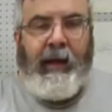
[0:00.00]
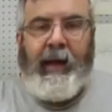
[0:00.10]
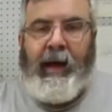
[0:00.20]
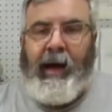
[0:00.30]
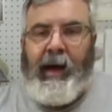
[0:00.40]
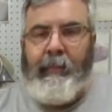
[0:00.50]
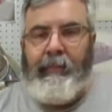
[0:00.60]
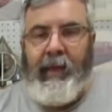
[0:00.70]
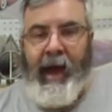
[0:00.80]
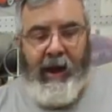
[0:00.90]

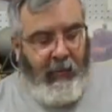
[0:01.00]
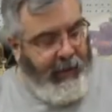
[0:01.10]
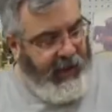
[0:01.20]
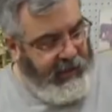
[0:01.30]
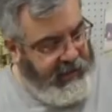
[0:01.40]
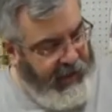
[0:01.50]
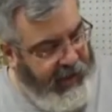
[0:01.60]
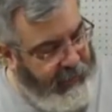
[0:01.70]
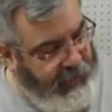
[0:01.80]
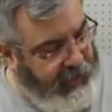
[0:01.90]
auto body
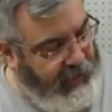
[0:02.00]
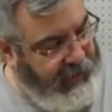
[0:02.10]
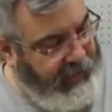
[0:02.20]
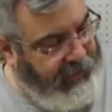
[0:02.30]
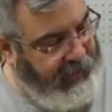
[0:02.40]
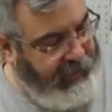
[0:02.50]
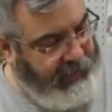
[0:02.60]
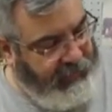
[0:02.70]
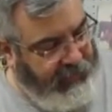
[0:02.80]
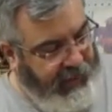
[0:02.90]
shop, and I get
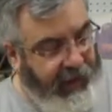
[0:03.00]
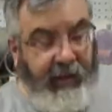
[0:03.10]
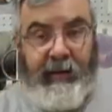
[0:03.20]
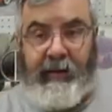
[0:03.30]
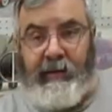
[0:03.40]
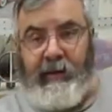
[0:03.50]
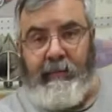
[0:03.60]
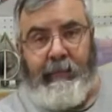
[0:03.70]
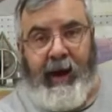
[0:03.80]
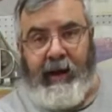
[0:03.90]
a gallon thing
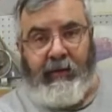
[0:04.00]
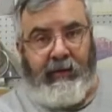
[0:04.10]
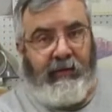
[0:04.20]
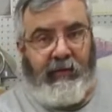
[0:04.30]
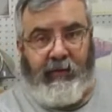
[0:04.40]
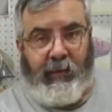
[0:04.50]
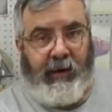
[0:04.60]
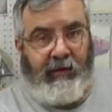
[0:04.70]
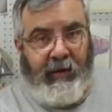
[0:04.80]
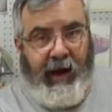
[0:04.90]
of Bondo. This is
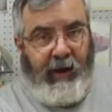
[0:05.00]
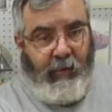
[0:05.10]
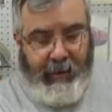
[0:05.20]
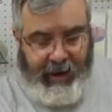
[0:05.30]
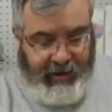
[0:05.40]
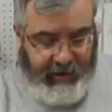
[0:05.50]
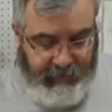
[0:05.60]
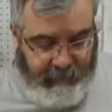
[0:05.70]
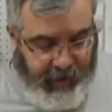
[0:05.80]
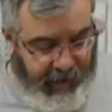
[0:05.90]
regular auto body
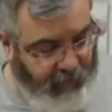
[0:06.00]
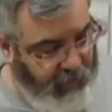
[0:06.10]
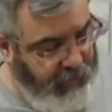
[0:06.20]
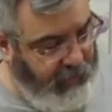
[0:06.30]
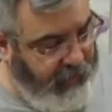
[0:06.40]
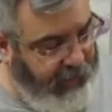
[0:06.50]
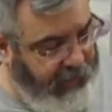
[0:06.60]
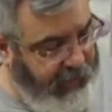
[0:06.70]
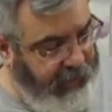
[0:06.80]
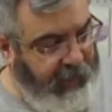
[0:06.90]
Bondo,
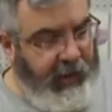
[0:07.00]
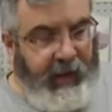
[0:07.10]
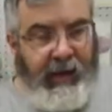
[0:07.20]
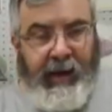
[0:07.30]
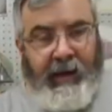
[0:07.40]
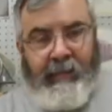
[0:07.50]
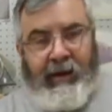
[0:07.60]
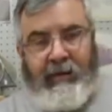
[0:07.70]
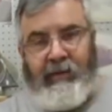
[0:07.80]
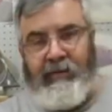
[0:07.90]
okay?
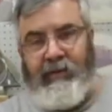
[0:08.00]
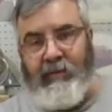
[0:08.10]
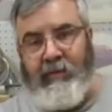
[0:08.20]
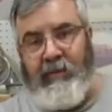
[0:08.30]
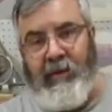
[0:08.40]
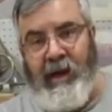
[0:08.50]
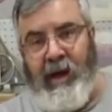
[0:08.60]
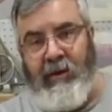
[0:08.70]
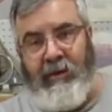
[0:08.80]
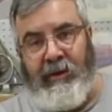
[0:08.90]
I use this
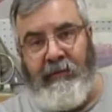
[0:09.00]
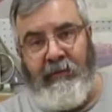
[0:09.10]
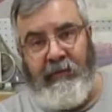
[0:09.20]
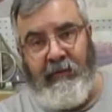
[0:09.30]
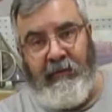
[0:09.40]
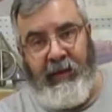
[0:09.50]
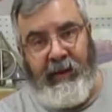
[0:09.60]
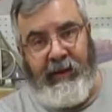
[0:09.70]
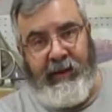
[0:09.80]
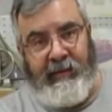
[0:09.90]
not only for
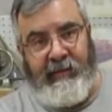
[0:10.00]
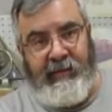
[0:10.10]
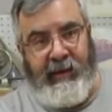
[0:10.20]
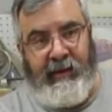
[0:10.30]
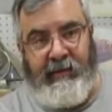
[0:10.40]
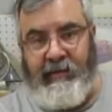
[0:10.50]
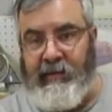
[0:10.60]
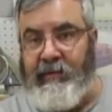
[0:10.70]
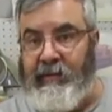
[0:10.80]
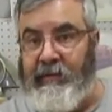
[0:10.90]
fillets, I use
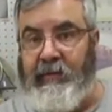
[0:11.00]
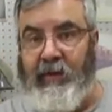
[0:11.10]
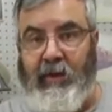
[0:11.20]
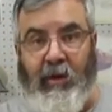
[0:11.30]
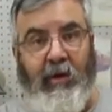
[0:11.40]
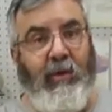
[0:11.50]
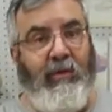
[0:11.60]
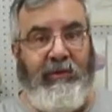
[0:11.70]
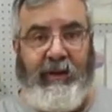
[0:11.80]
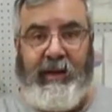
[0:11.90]
this to fill
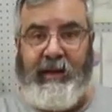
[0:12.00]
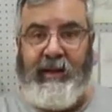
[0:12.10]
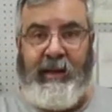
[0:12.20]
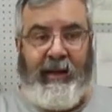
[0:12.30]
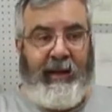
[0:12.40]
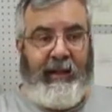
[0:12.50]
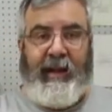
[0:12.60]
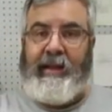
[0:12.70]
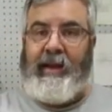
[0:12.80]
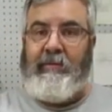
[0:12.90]
holes in. A
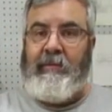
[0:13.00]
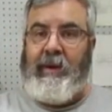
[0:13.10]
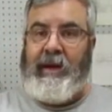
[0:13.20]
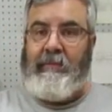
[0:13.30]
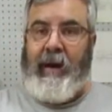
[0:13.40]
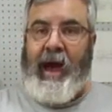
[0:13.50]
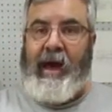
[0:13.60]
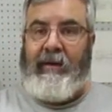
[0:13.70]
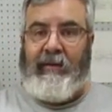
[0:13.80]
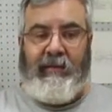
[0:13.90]
lot of times you're making
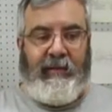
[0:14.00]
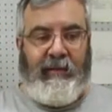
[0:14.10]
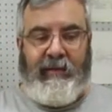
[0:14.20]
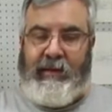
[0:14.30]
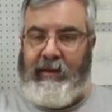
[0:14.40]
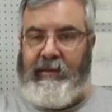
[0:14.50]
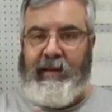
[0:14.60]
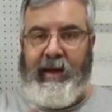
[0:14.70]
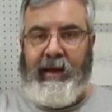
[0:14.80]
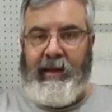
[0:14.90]
patterns, you know, you
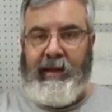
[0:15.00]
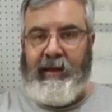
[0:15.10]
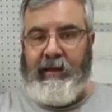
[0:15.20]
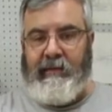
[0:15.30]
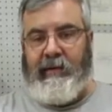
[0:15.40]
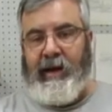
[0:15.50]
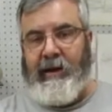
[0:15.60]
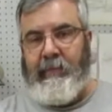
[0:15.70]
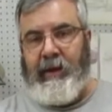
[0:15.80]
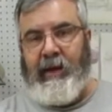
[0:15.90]
dent it, you
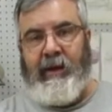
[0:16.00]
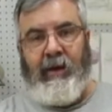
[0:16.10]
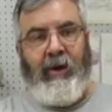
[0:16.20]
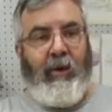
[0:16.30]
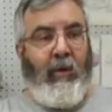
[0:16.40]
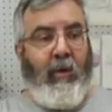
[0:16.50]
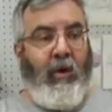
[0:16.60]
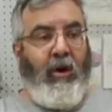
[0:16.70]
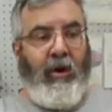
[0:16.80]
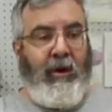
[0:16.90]
drop it,
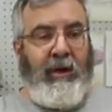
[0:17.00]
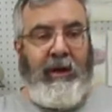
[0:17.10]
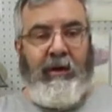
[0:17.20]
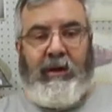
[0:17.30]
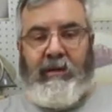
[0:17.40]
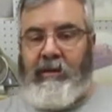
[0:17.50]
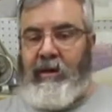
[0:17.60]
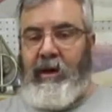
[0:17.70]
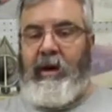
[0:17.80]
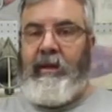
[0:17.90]
or, you know, you're
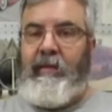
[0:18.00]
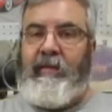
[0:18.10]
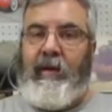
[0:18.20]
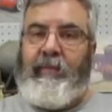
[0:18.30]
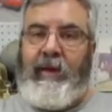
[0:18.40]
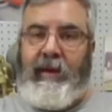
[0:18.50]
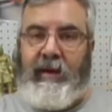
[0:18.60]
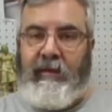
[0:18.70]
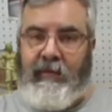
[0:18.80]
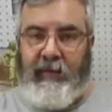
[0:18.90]
cutting something, you
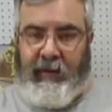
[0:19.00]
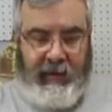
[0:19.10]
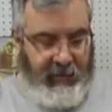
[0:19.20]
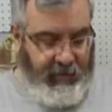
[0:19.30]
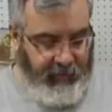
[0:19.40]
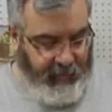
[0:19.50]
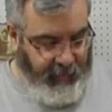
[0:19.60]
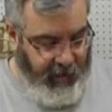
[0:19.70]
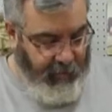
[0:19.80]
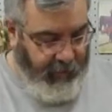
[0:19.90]
can fill in little
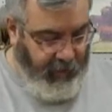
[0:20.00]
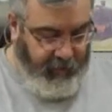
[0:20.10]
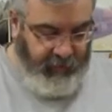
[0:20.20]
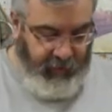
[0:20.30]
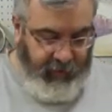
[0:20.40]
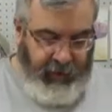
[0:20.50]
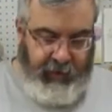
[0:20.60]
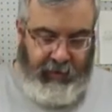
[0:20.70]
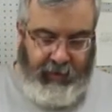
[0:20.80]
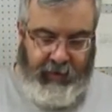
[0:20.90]
saw marks.
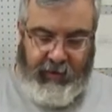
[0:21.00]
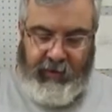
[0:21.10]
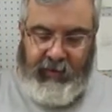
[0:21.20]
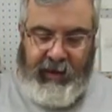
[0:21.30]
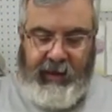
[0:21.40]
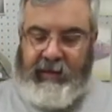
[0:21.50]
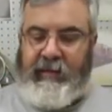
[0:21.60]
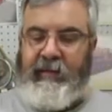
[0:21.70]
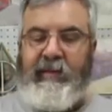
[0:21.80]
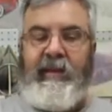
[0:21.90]
So what you do is you get
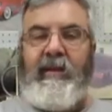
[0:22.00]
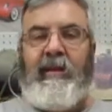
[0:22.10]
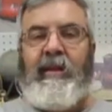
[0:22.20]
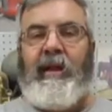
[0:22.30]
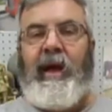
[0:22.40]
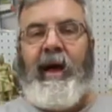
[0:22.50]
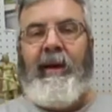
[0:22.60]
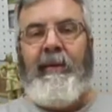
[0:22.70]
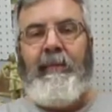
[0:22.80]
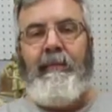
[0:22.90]
this
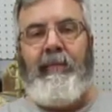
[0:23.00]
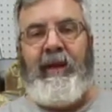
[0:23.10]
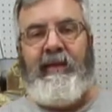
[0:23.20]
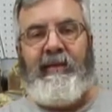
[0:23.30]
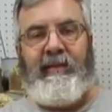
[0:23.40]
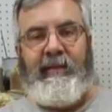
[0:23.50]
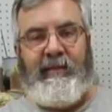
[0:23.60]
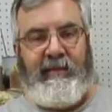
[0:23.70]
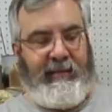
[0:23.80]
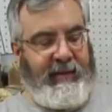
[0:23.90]
little pieces
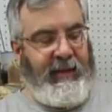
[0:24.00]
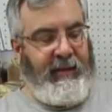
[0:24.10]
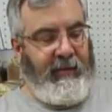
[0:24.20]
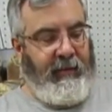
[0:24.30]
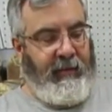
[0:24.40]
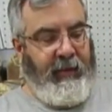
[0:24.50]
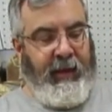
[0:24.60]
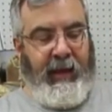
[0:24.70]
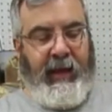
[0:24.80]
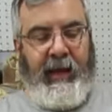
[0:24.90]
of steel,
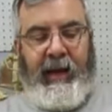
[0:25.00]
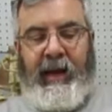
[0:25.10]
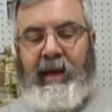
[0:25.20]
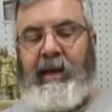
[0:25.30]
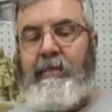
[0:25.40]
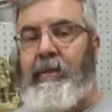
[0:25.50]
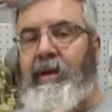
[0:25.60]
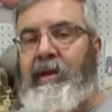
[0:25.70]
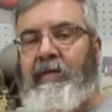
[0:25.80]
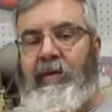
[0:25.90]
and then you
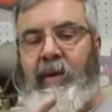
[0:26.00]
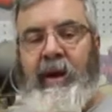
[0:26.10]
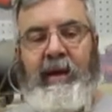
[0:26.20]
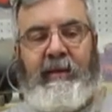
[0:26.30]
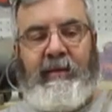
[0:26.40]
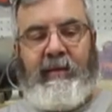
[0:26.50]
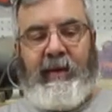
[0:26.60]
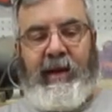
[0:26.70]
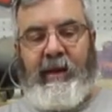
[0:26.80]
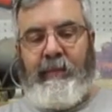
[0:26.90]
put different radiuses
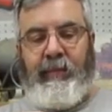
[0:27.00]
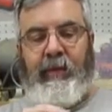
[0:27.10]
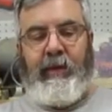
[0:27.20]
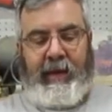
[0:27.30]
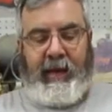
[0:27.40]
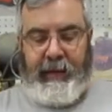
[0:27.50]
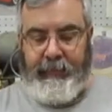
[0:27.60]
on them, okay?